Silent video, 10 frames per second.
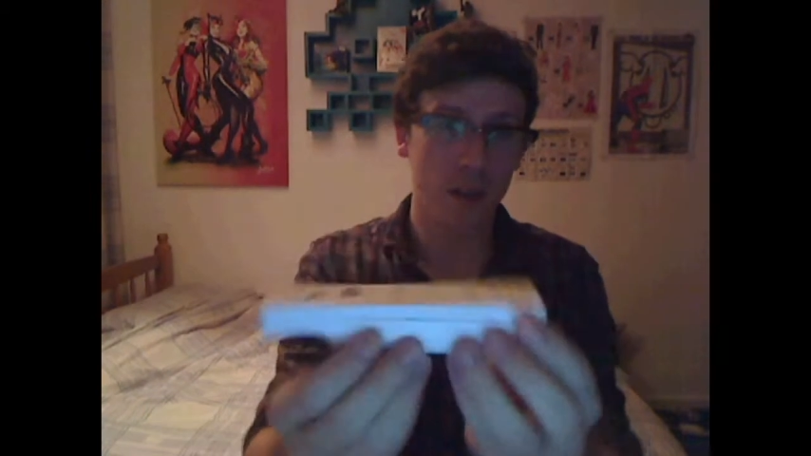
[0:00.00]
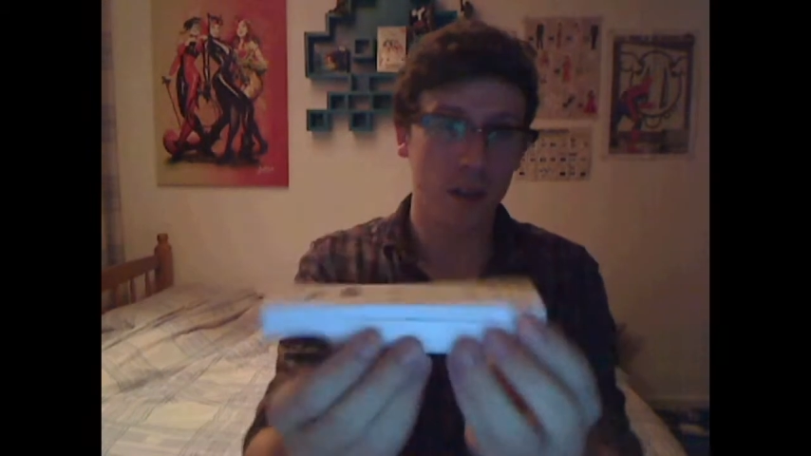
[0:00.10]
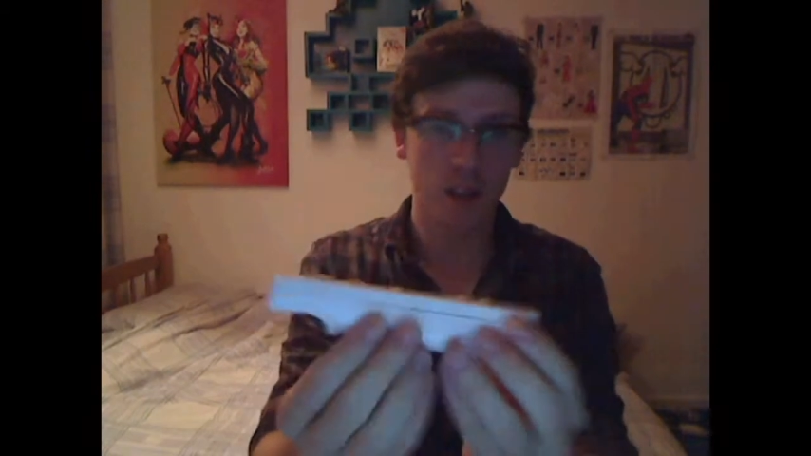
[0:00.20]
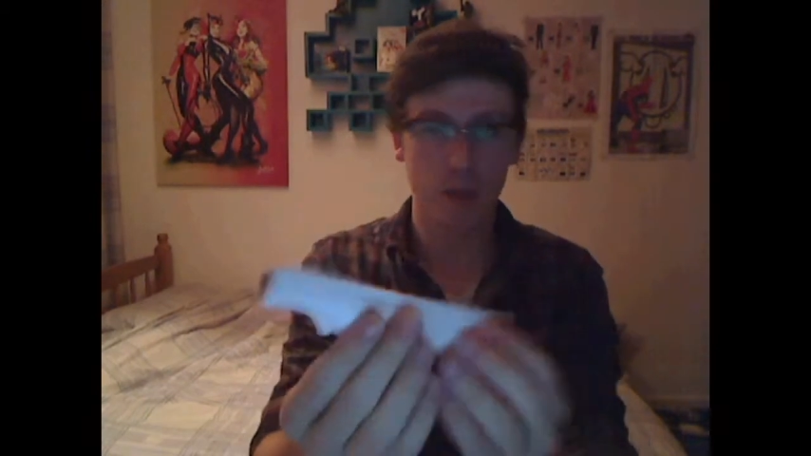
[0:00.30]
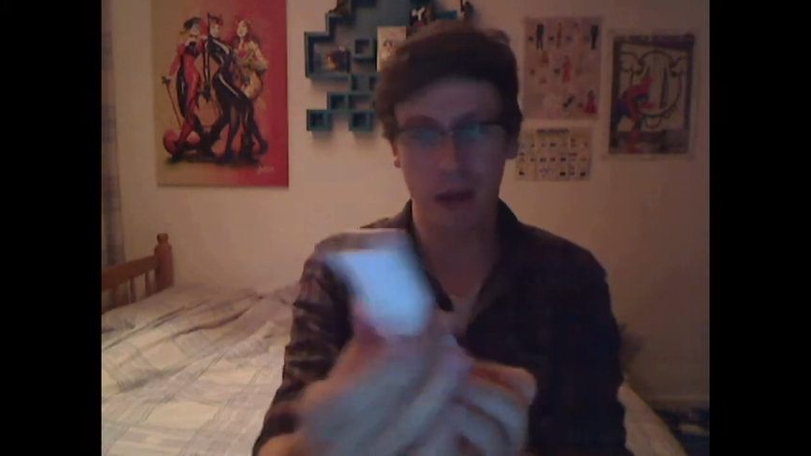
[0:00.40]

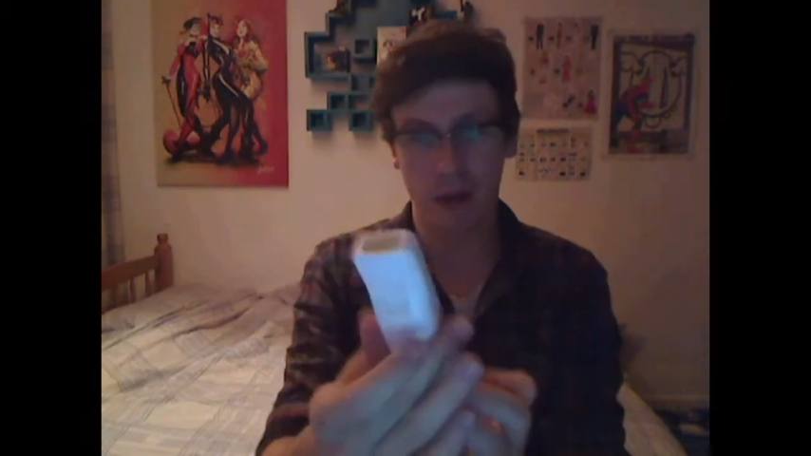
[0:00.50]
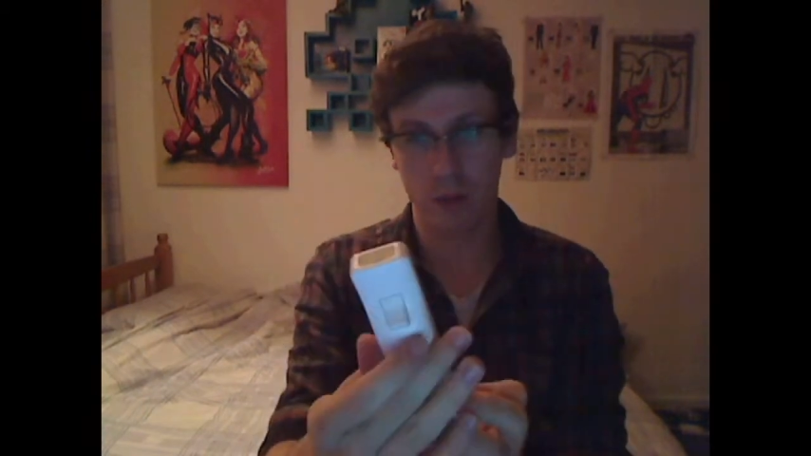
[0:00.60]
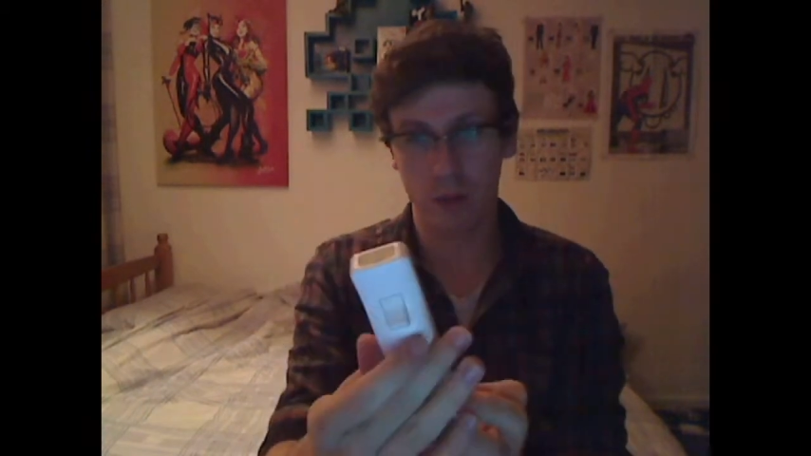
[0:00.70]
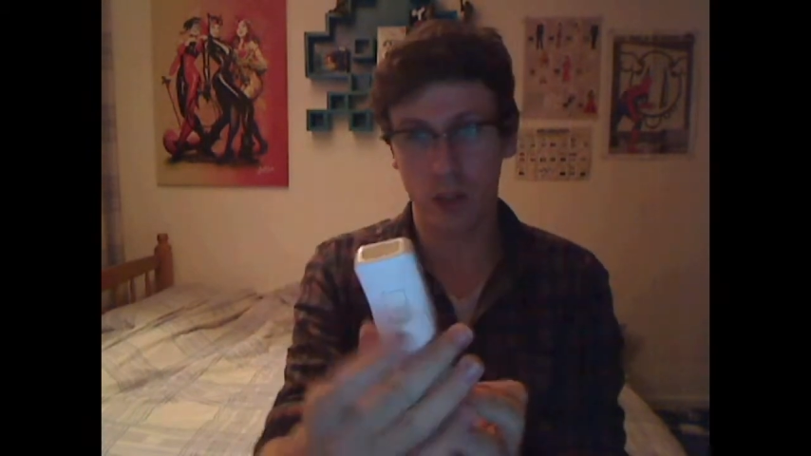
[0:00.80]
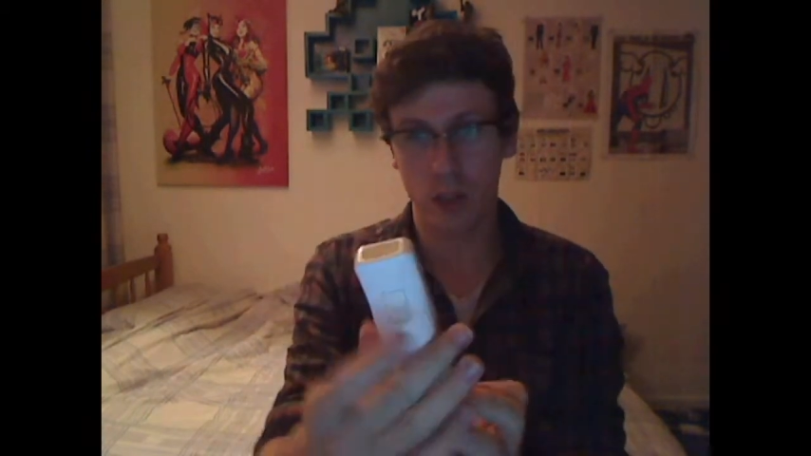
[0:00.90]
This is my
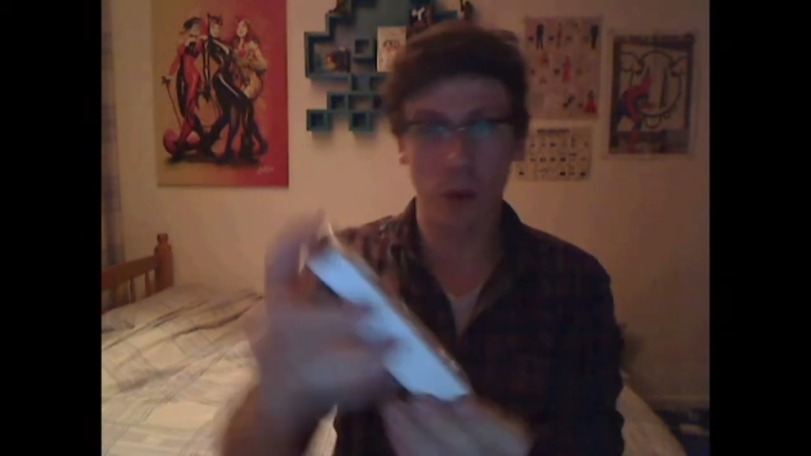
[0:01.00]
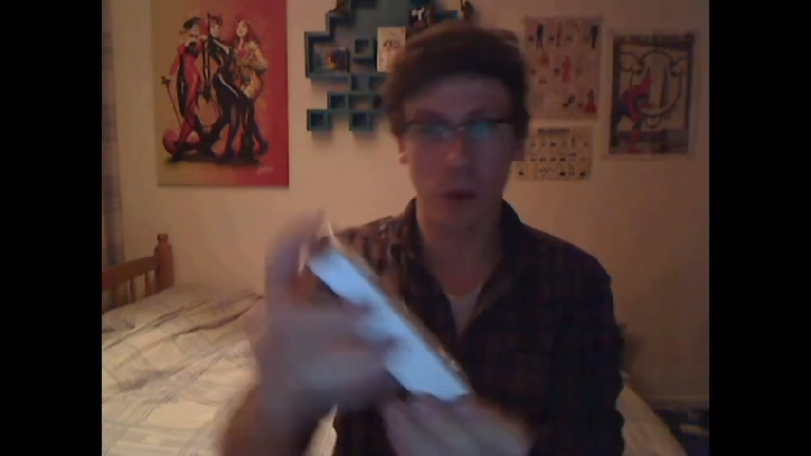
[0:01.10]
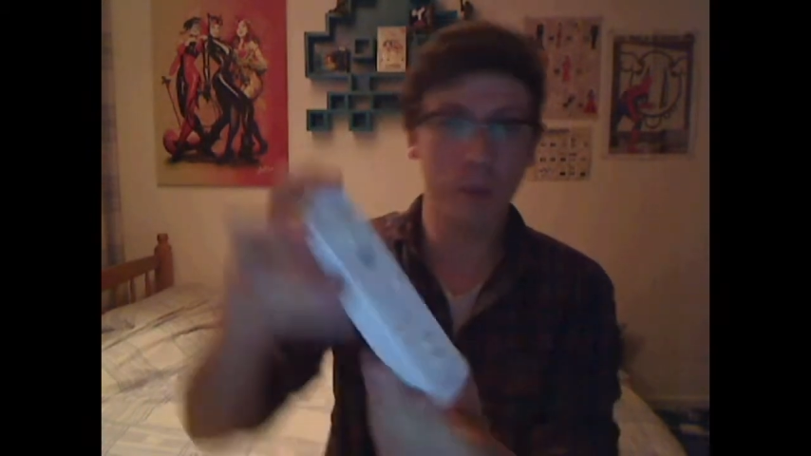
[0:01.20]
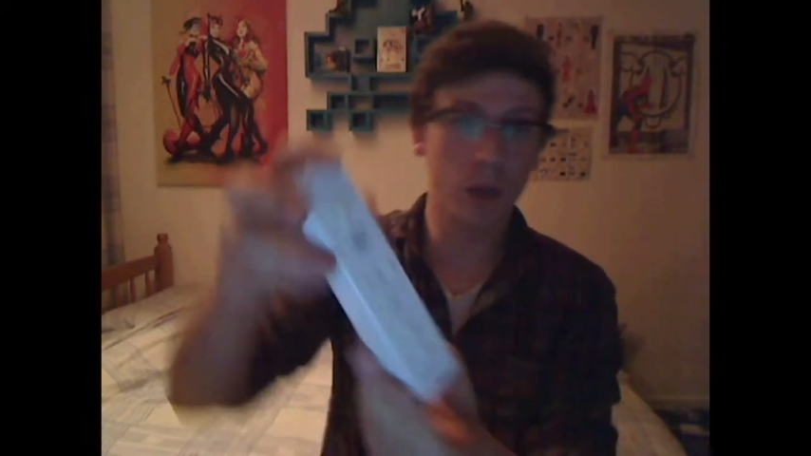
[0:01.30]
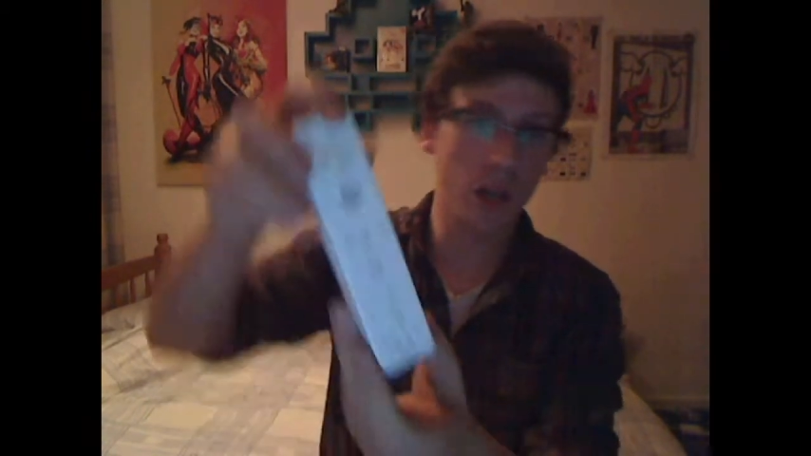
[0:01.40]
original
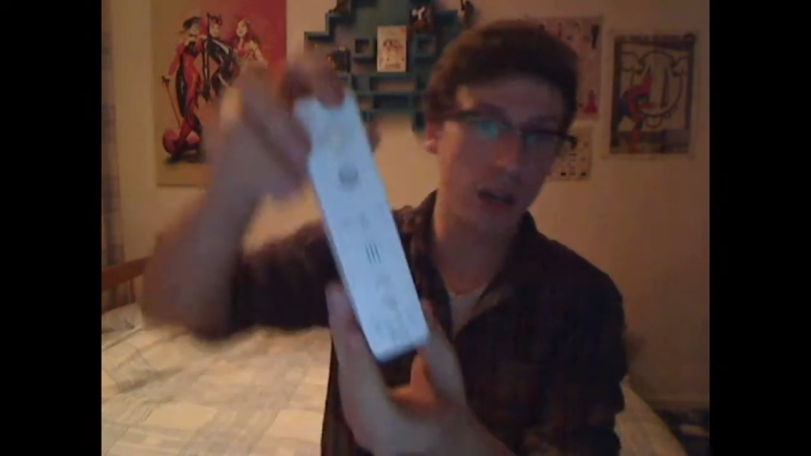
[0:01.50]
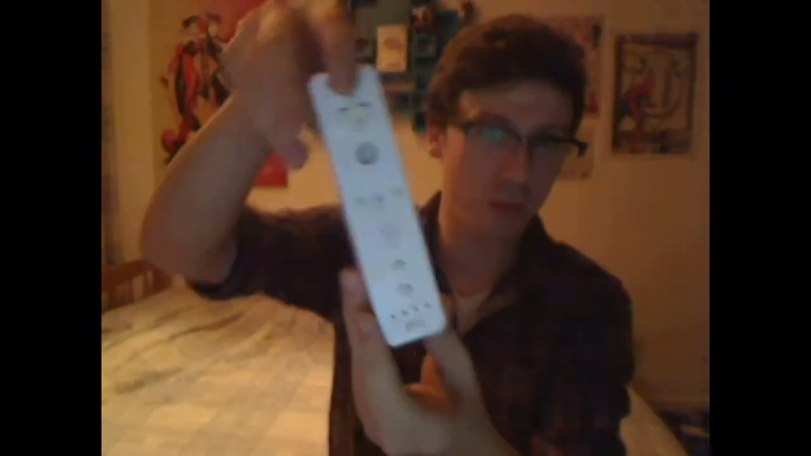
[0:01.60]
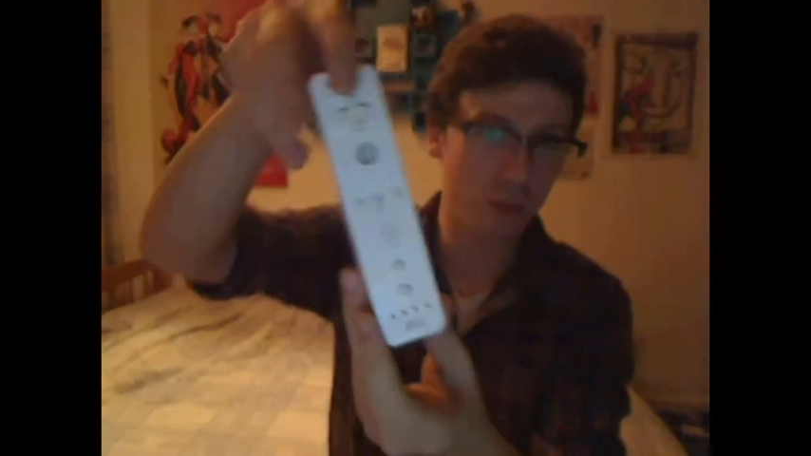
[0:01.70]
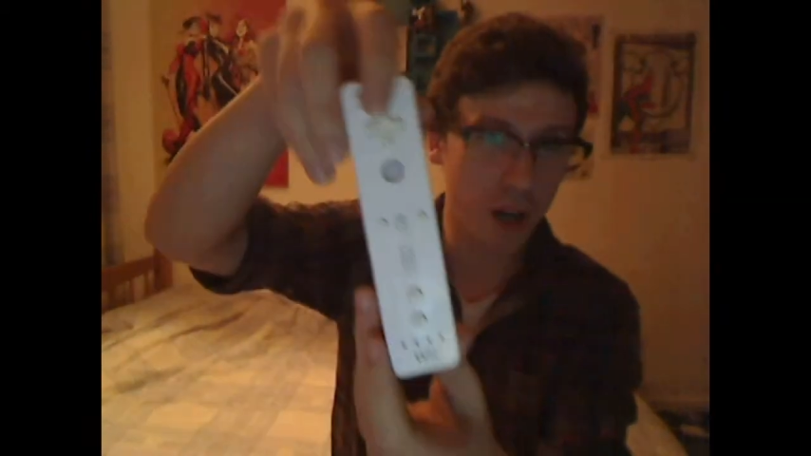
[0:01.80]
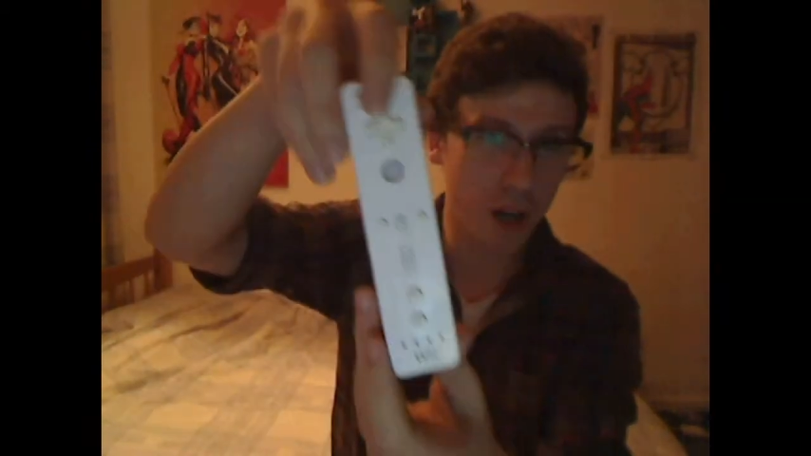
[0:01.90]
Wiimote, I
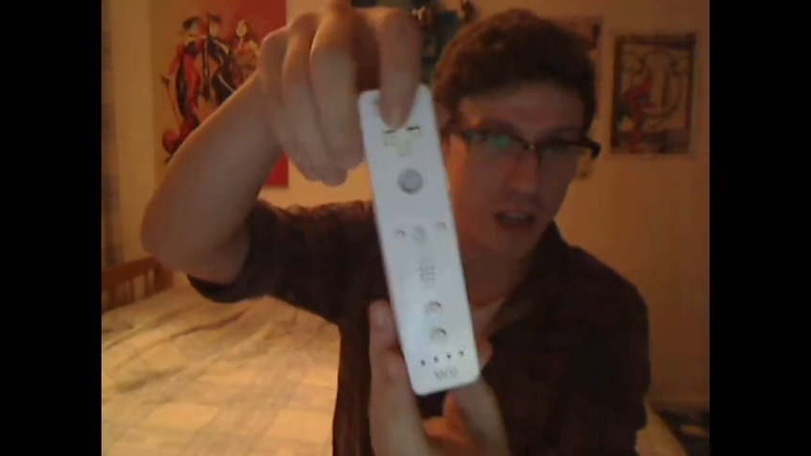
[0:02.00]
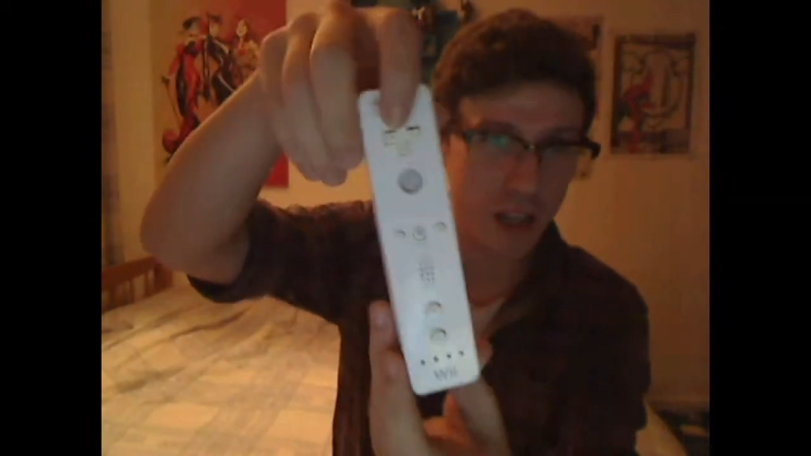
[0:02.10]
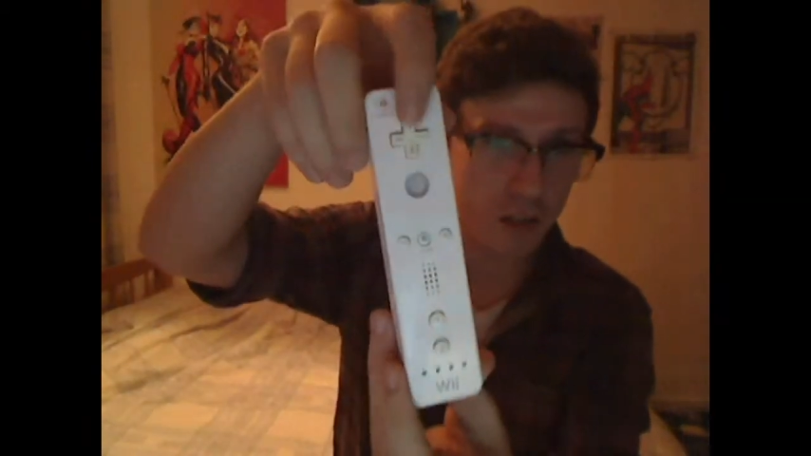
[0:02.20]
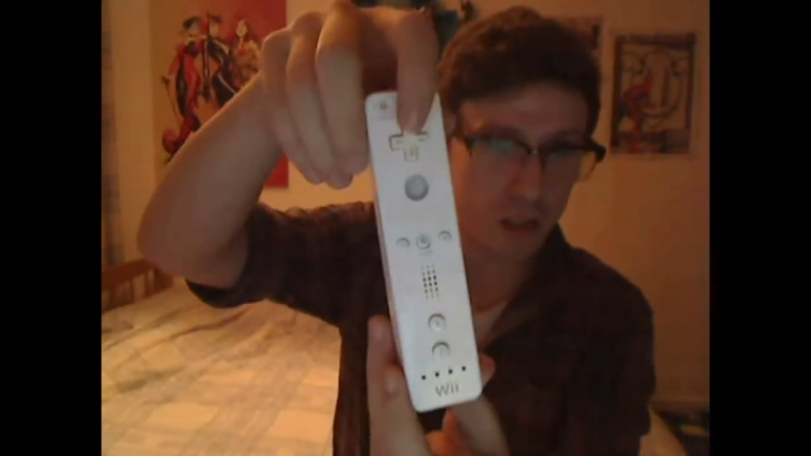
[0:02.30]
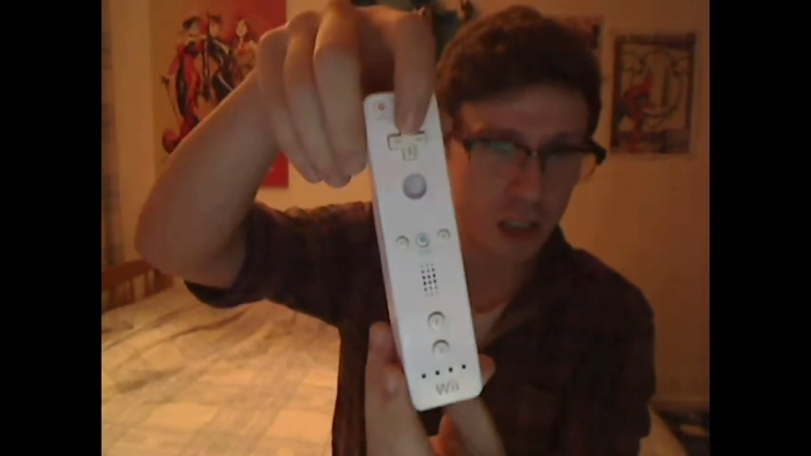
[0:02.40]
haven't bought any
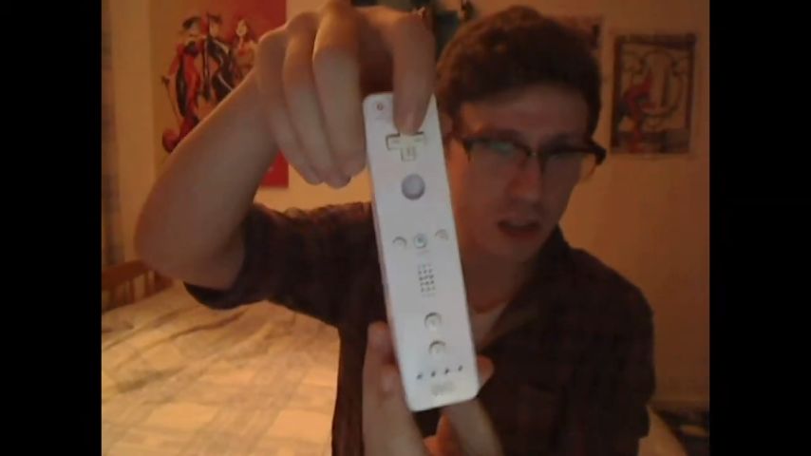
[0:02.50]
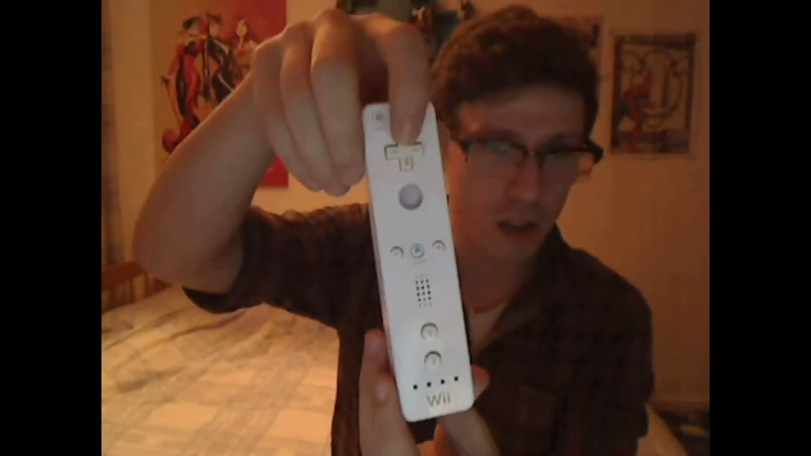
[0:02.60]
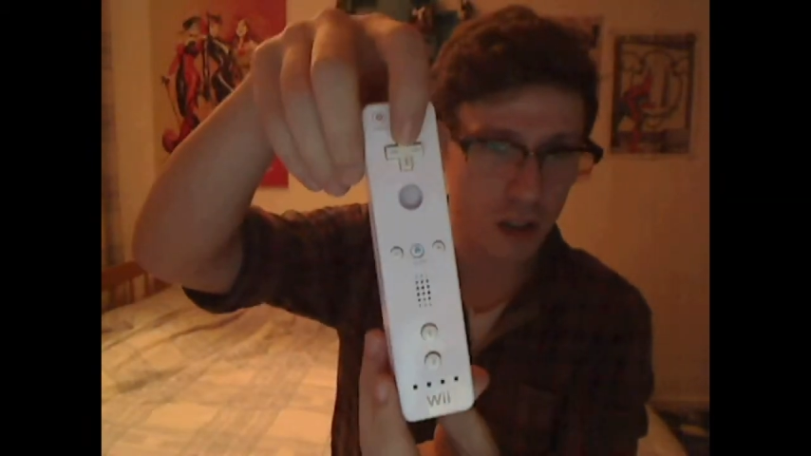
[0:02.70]
others.